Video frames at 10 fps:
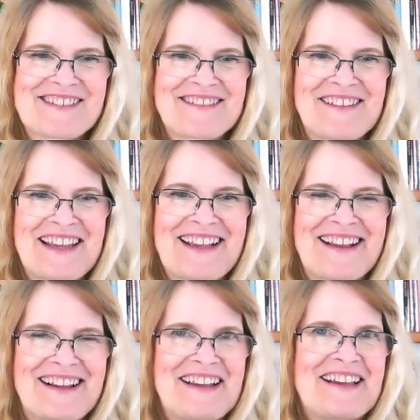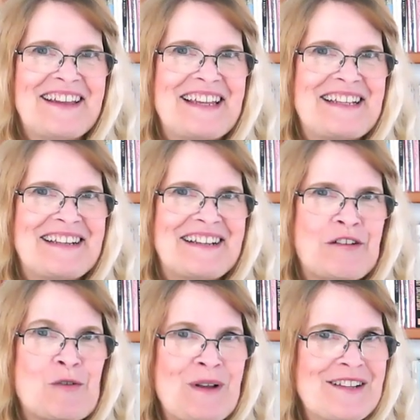like
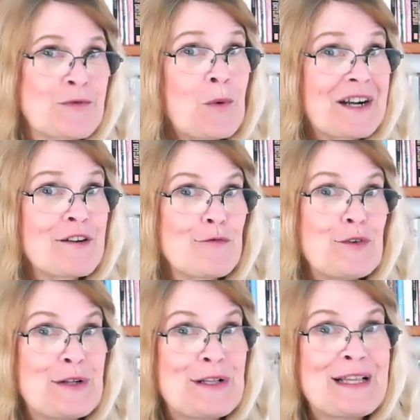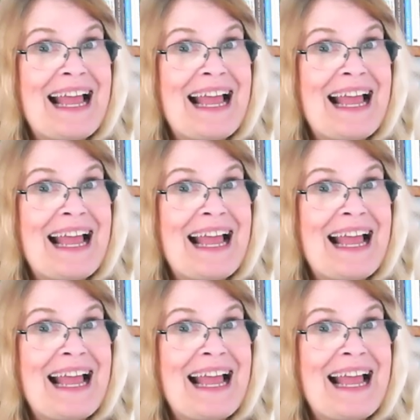it's wonderful,